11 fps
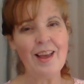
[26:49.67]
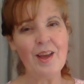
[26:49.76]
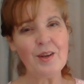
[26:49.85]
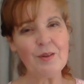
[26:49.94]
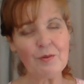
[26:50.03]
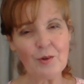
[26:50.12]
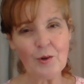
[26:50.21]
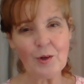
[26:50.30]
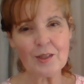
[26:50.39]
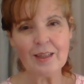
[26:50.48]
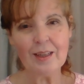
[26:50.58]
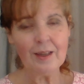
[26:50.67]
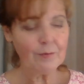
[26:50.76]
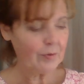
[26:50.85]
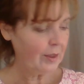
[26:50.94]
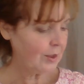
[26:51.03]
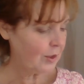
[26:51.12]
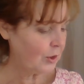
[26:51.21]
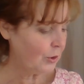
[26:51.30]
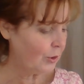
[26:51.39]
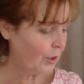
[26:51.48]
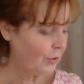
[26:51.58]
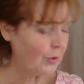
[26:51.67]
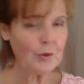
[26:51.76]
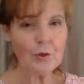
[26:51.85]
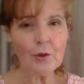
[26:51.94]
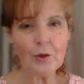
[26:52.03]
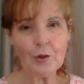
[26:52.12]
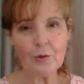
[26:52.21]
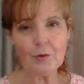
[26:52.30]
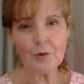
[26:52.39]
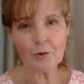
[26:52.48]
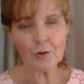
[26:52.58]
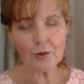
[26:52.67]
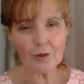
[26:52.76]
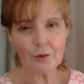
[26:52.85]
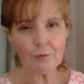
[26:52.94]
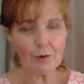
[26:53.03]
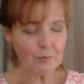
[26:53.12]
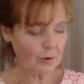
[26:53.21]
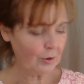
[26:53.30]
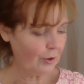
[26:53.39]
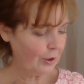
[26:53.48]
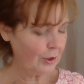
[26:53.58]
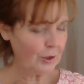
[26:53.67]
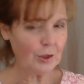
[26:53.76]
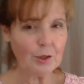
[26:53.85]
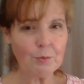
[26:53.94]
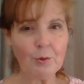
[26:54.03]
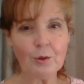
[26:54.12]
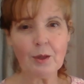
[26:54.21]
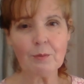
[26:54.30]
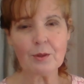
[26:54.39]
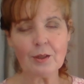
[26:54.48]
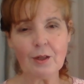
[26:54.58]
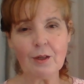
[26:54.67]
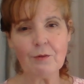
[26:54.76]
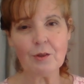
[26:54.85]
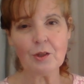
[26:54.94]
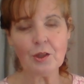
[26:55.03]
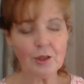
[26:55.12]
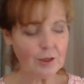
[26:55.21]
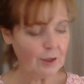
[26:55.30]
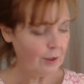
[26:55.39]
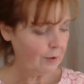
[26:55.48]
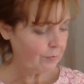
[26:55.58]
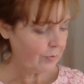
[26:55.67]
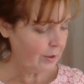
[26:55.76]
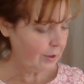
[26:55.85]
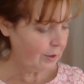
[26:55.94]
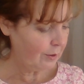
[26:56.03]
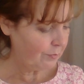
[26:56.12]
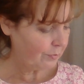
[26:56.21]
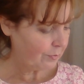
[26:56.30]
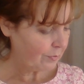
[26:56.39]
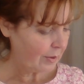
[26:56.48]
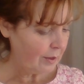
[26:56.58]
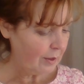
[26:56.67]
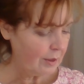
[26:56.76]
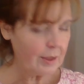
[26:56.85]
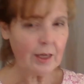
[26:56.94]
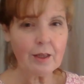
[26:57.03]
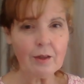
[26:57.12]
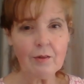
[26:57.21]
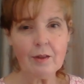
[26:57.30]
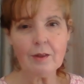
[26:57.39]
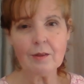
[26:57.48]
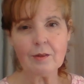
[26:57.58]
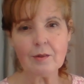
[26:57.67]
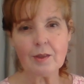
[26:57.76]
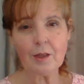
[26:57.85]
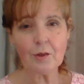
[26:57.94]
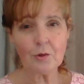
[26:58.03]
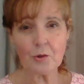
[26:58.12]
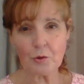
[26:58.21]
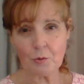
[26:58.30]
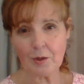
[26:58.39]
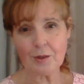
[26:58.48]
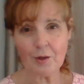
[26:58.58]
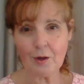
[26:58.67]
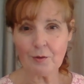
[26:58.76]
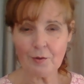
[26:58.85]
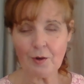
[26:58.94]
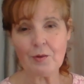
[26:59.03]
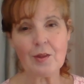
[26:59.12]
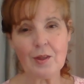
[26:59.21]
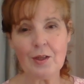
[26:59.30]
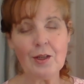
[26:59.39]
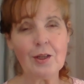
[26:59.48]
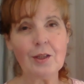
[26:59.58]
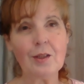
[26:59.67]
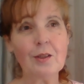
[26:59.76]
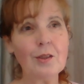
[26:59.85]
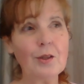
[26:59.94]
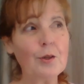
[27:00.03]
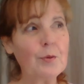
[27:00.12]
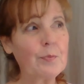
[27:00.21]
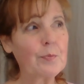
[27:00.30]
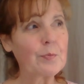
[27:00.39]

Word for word: and of course it's still got the uh, the dirt on it from the garden she's pulled up stuff and she's um, taken the taken the strings off of everything and uh,